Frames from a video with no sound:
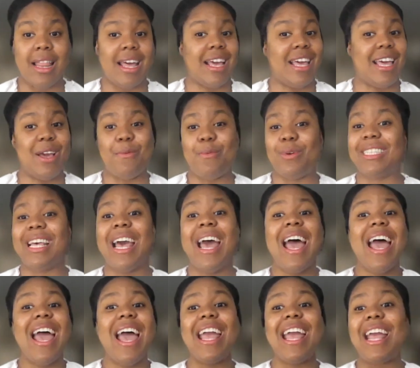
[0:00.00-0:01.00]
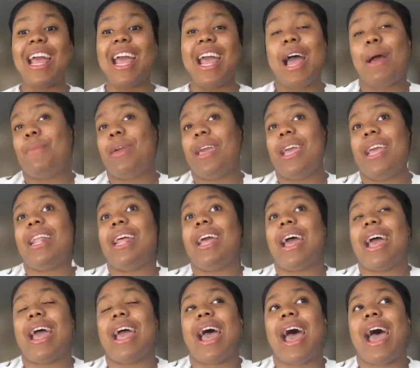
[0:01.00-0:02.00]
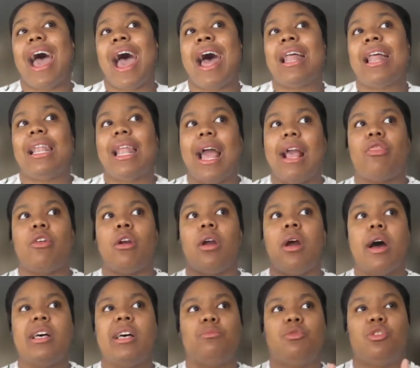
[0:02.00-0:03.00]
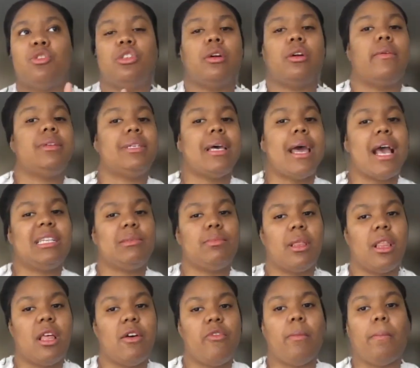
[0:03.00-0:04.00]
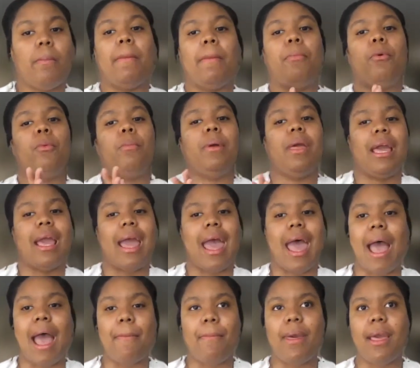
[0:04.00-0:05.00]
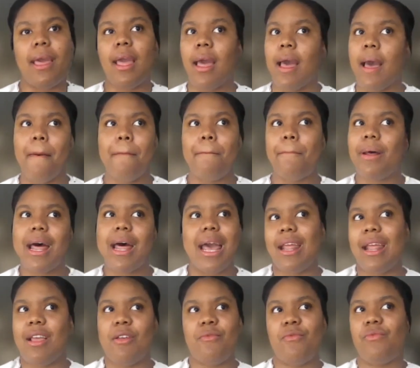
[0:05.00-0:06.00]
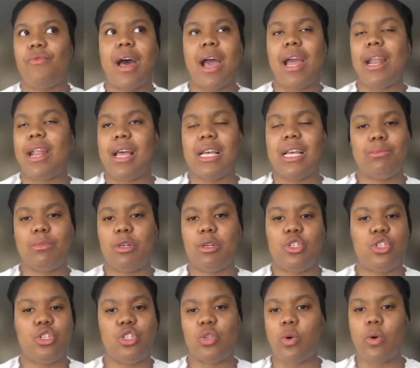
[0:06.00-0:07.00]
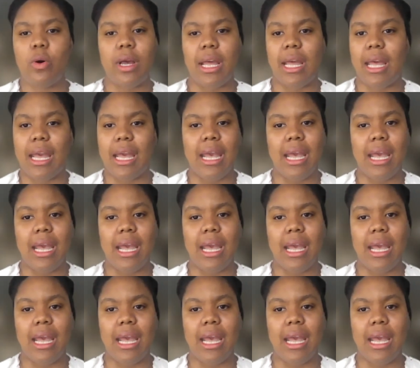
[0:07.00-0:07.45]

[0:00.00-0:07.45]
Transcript: like mm. it was, mm. it, I mean, I like the customer service aspect of it and people being happy, but I didn't find as much joy